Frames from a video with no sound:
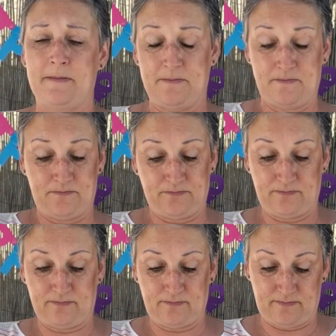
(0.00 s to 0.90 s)

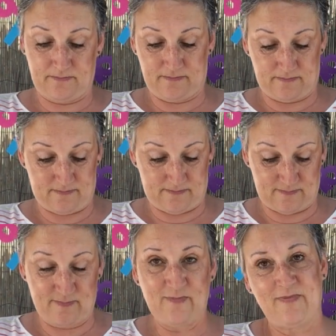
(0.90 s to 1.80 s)

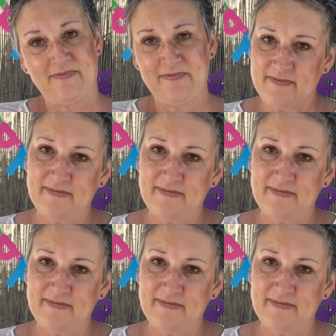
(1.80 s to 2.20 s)
(no one is talking)